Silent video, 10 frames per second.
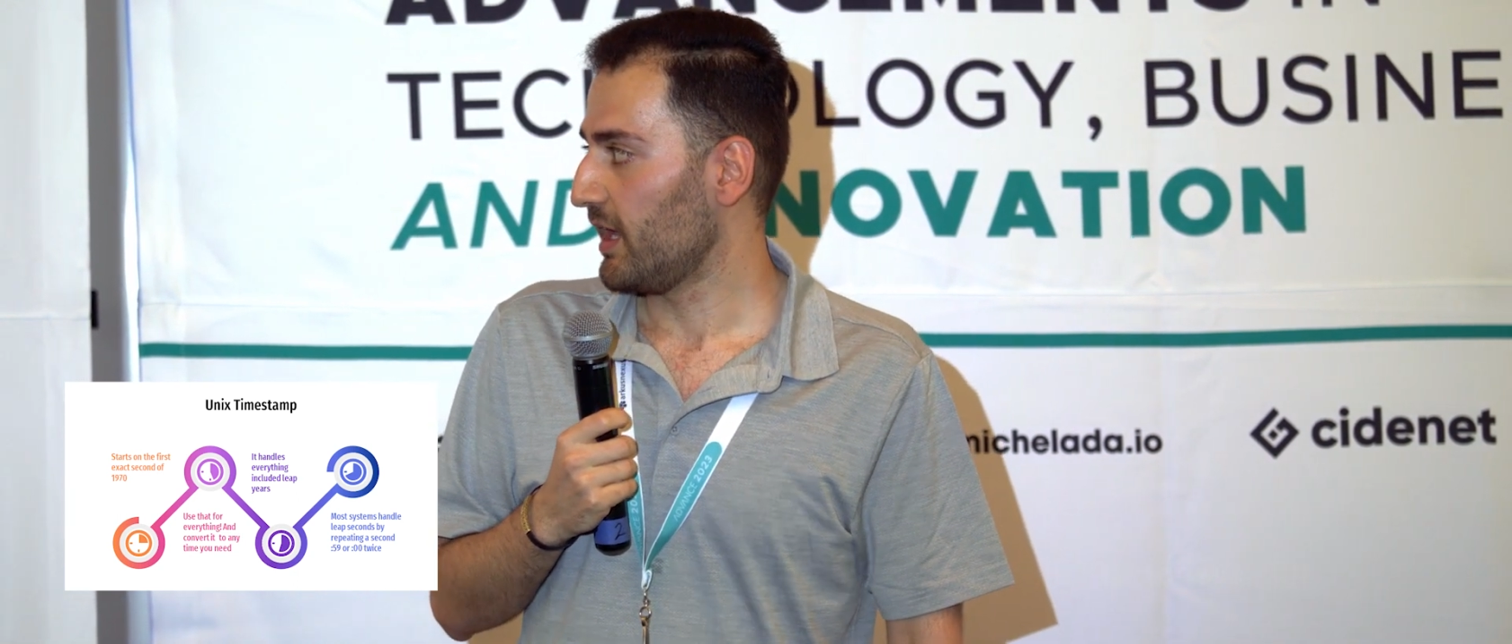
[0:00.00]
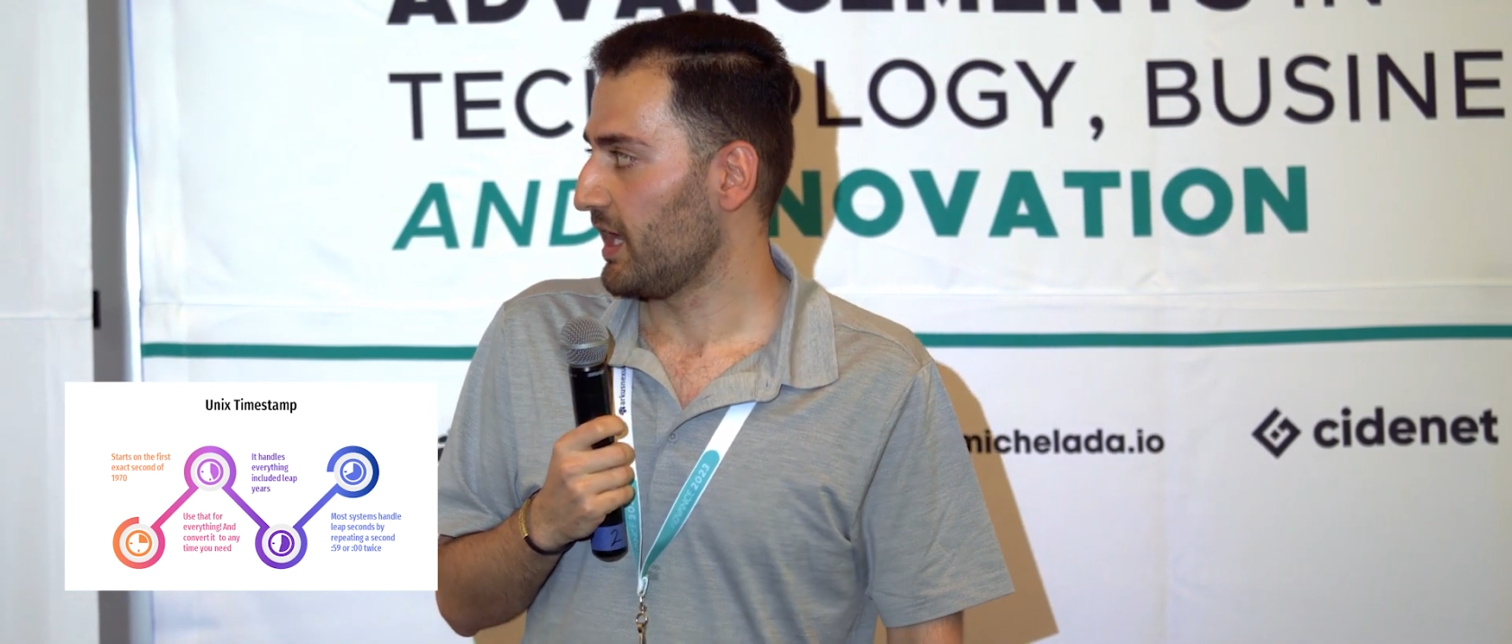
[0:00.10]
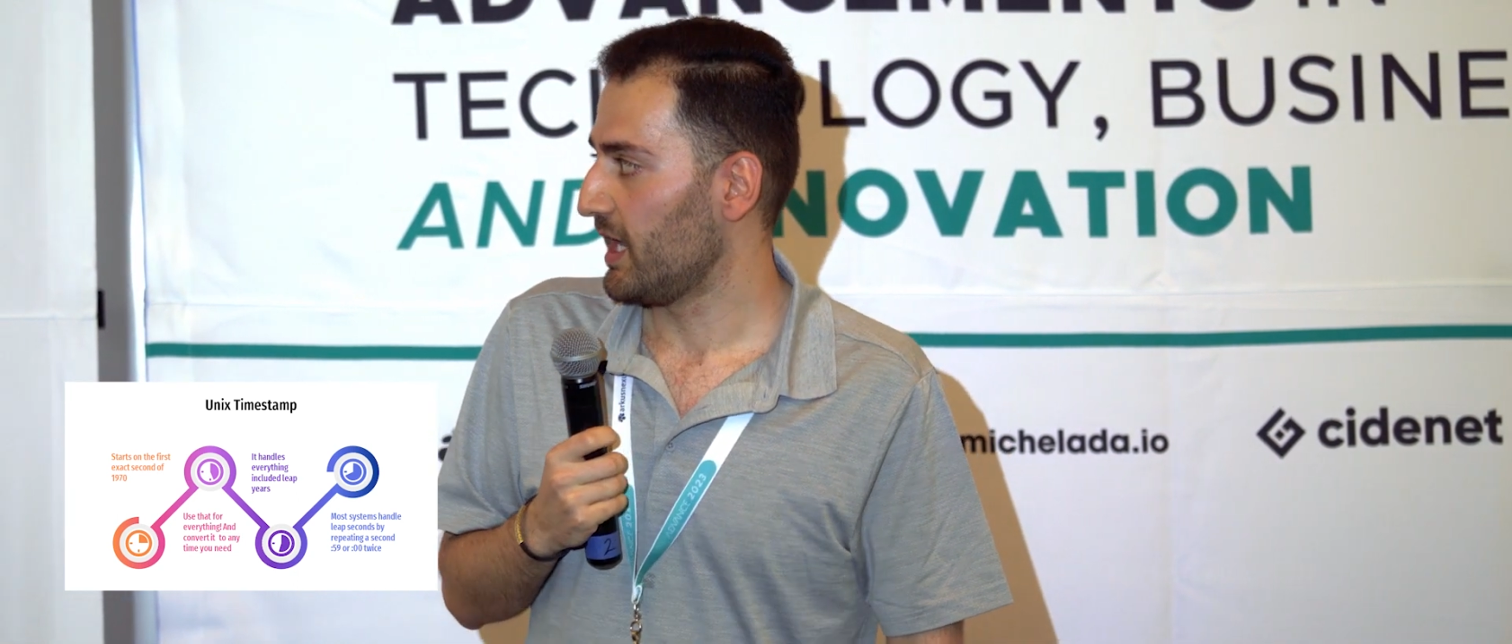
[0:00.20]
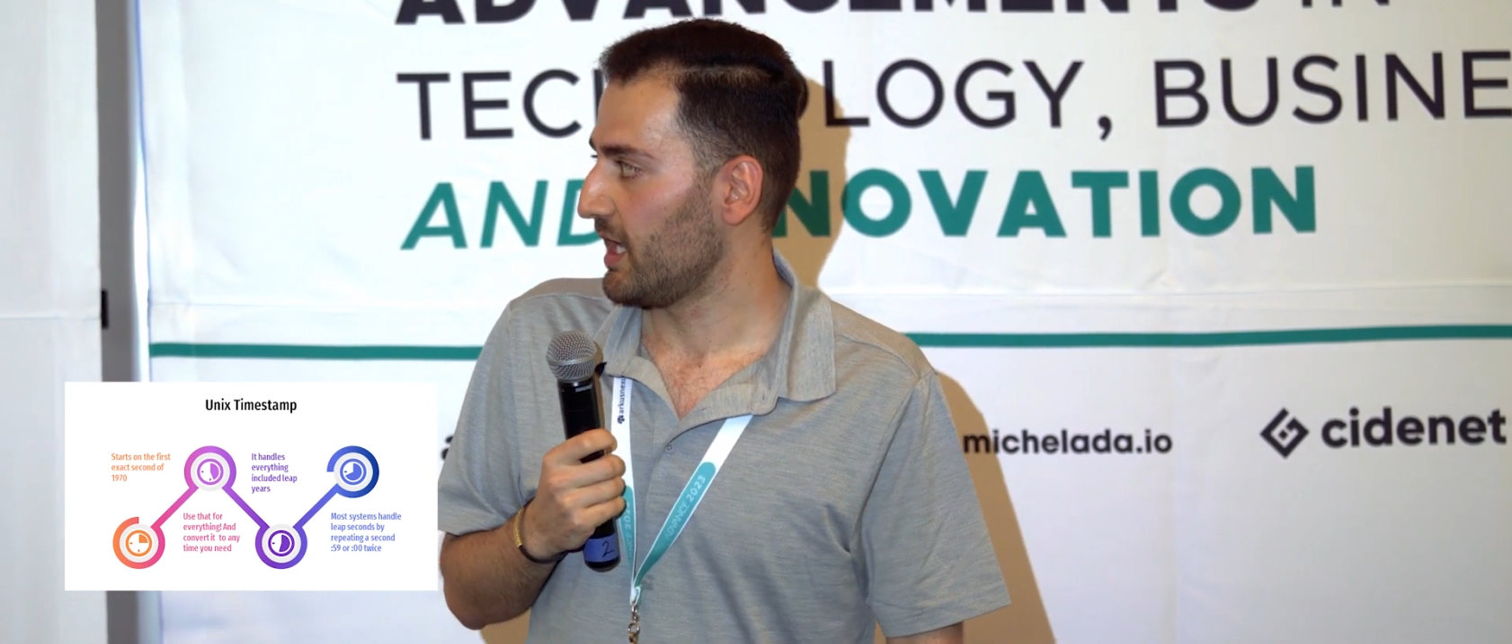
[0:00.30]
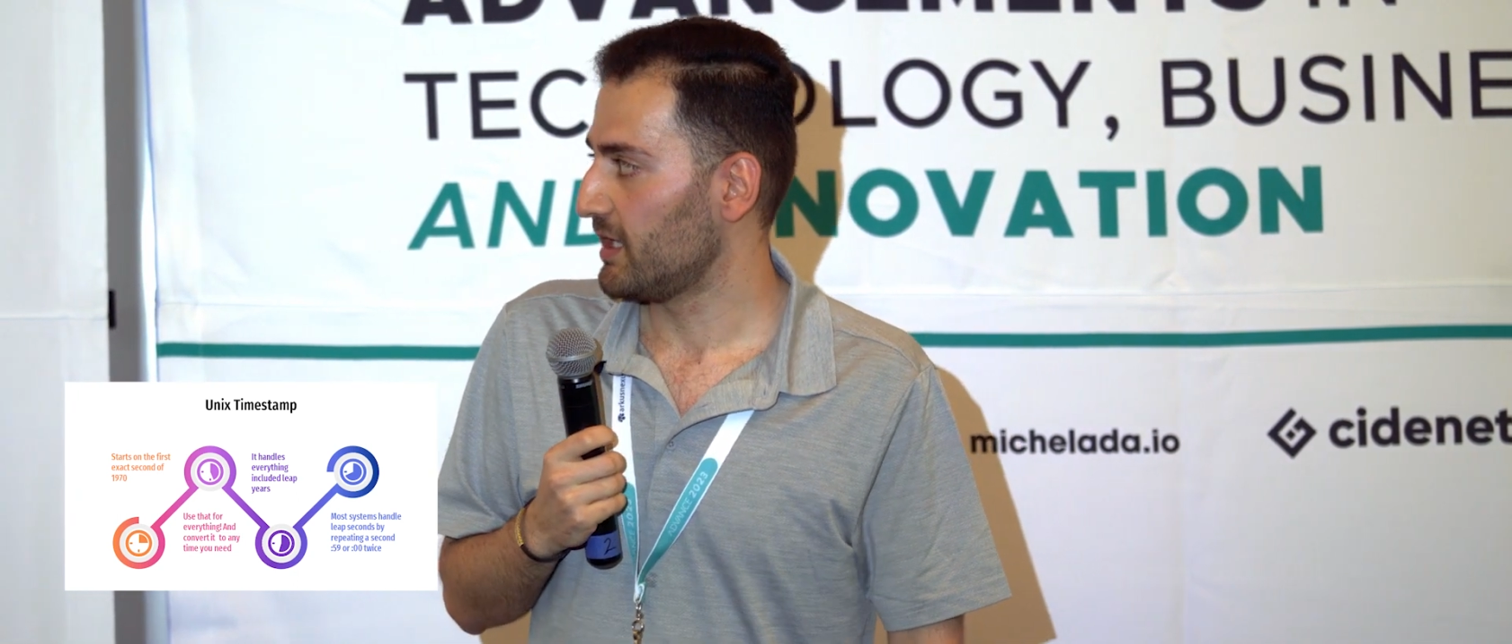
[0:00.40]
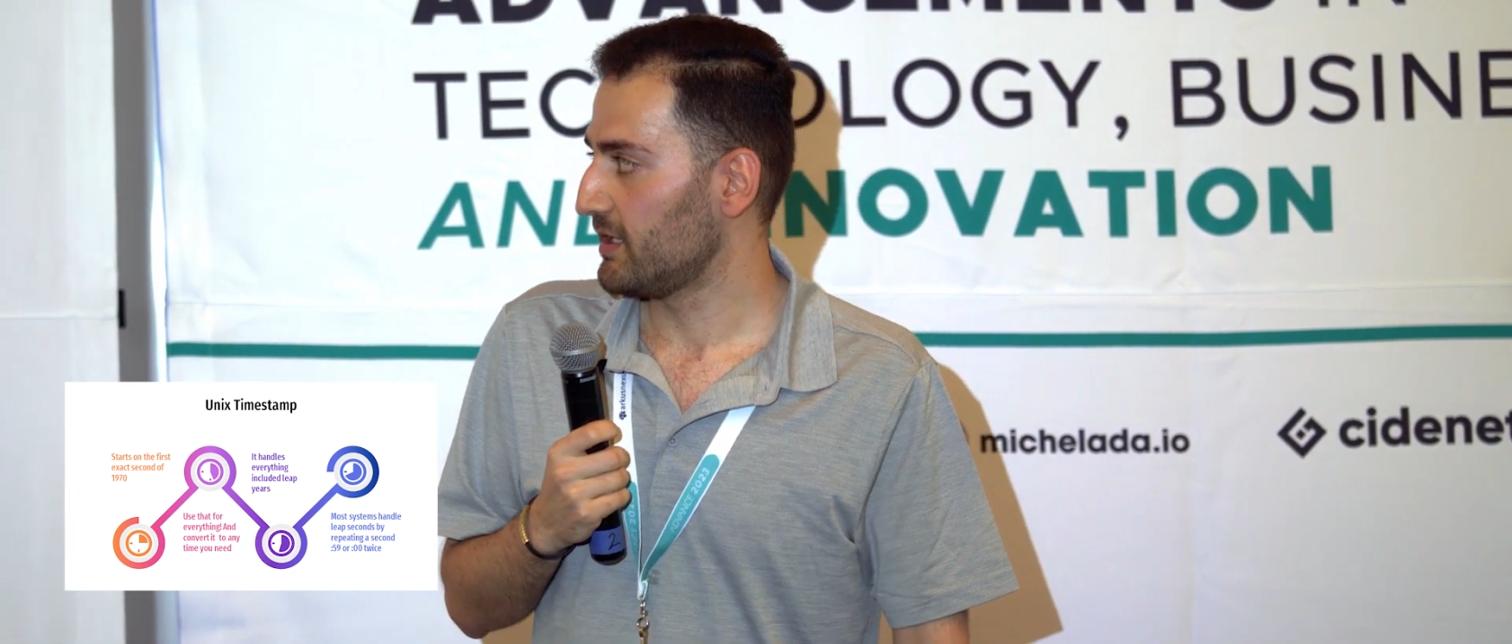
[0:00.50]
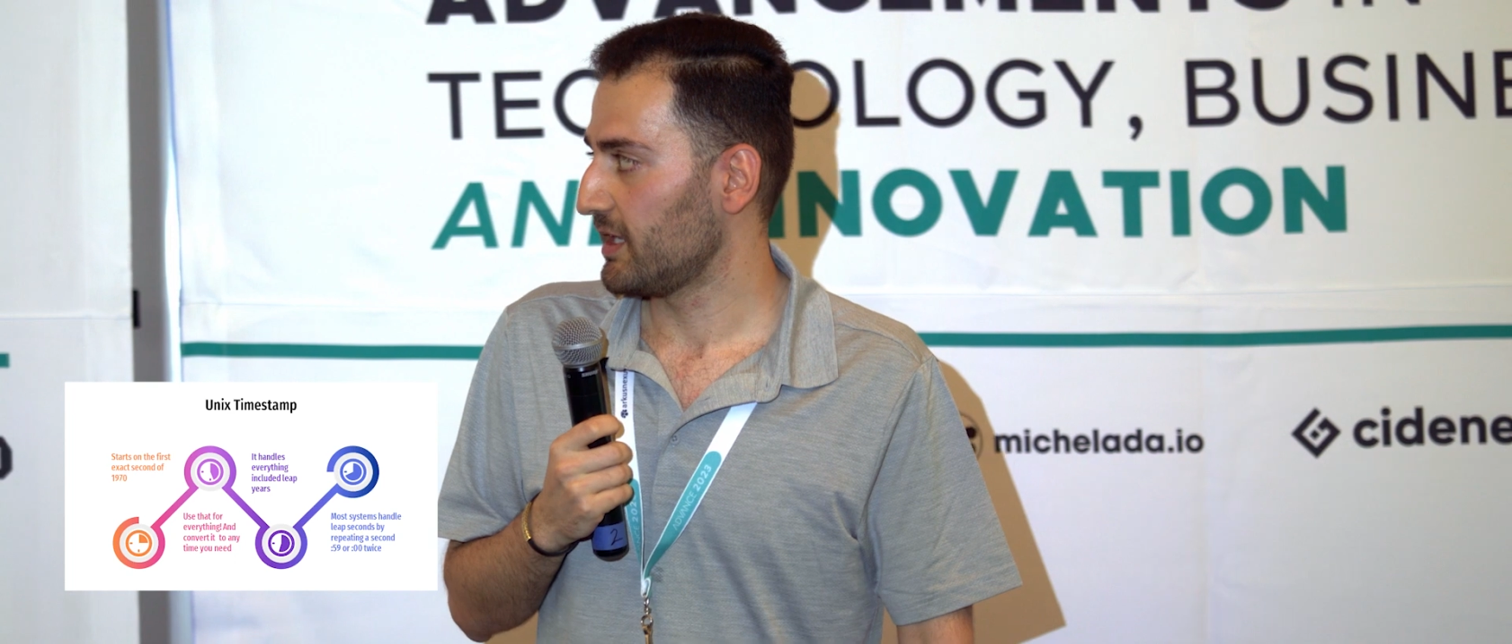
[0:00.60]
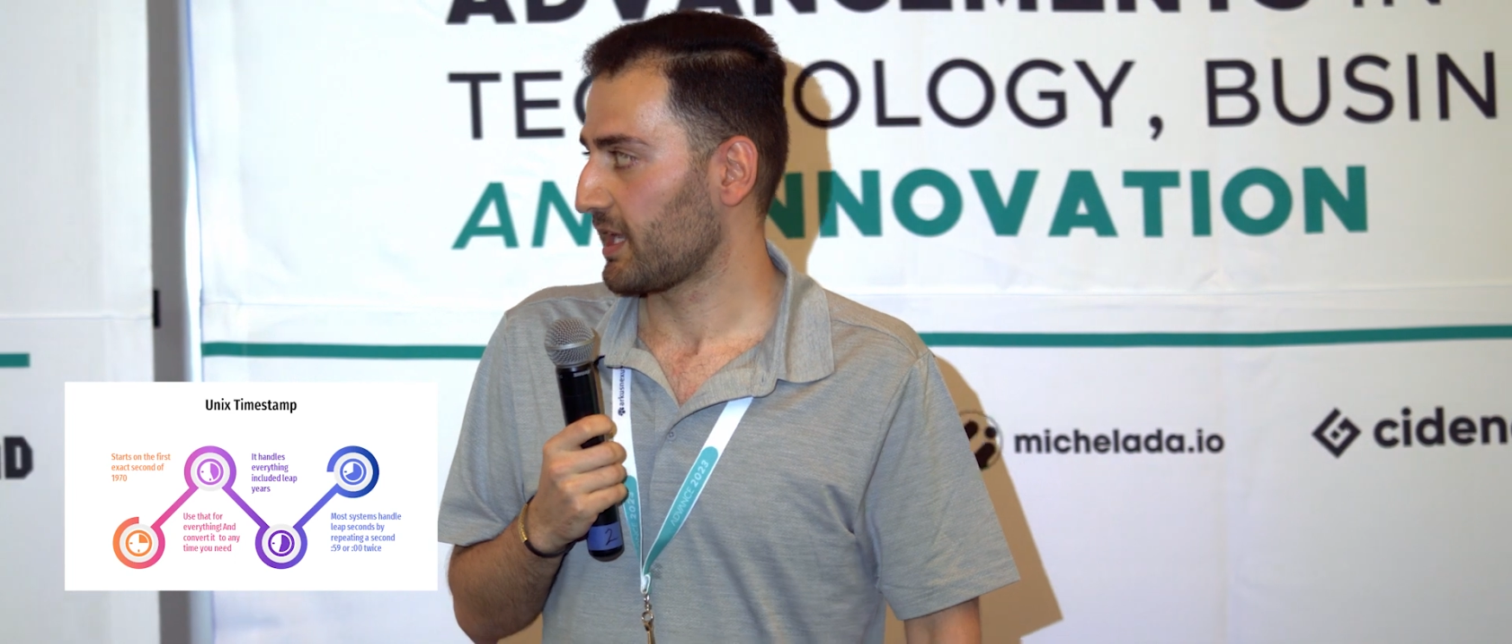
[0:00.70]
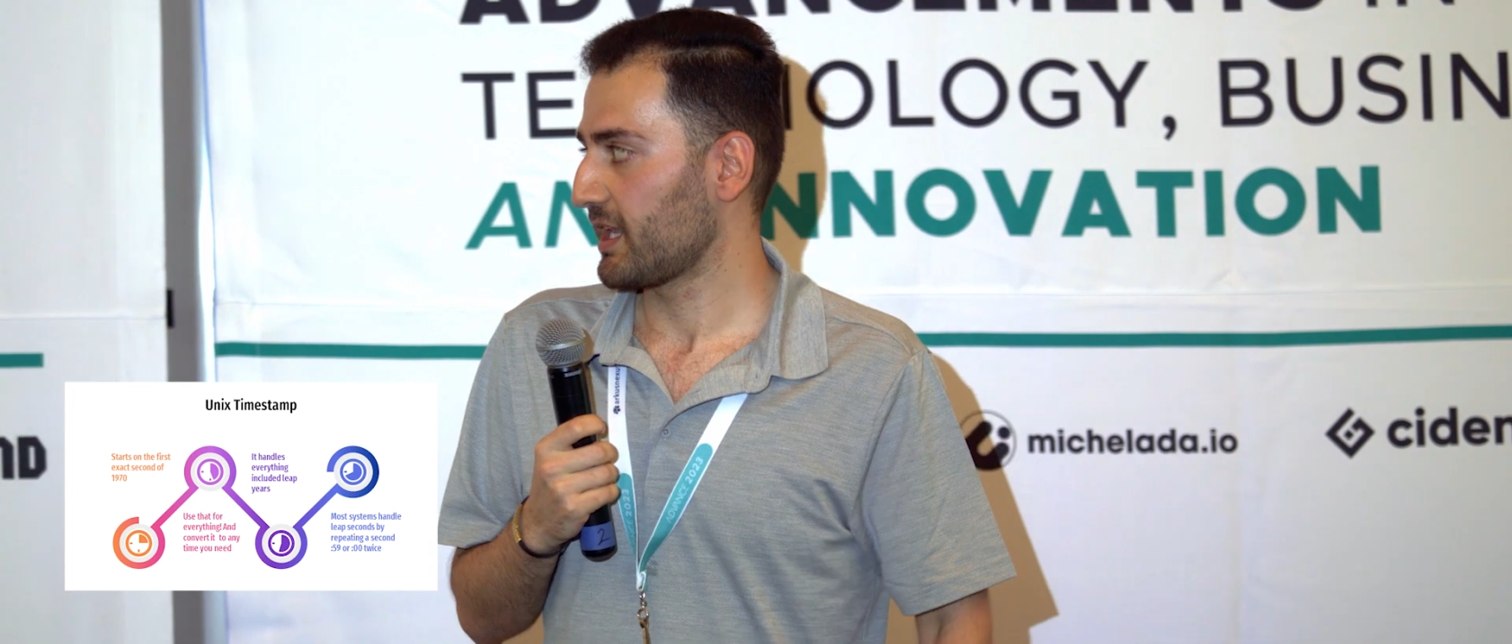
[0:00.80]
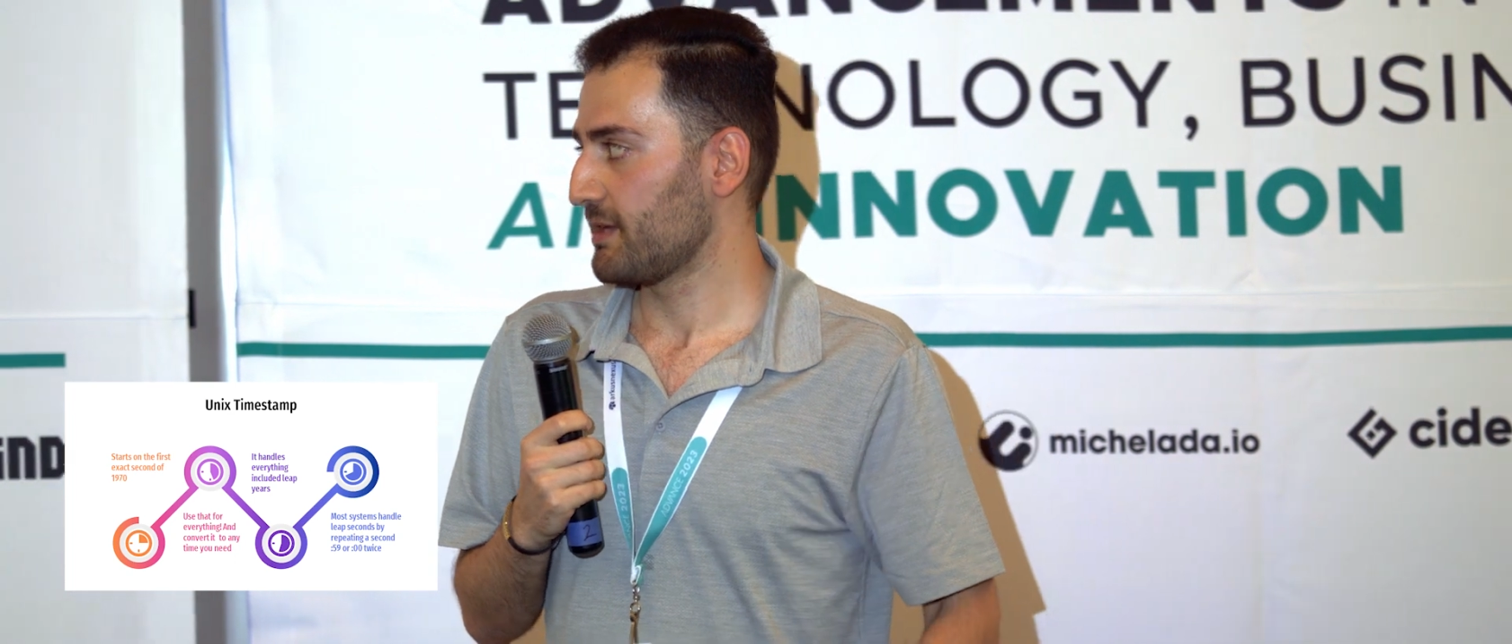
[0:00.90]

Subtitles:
and it